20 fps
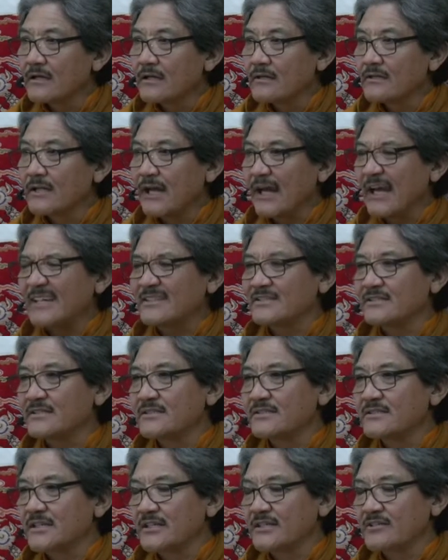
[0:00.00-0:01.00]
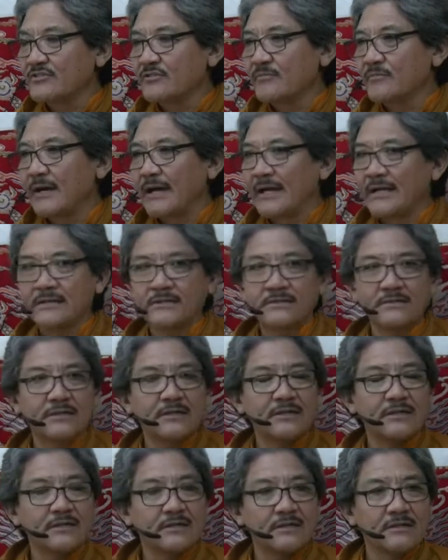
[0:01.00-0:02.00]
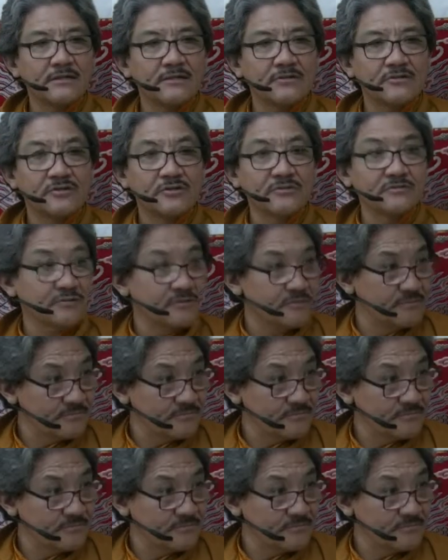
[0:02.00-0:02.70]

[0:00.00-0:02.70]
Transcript: the existence of mind, don't you?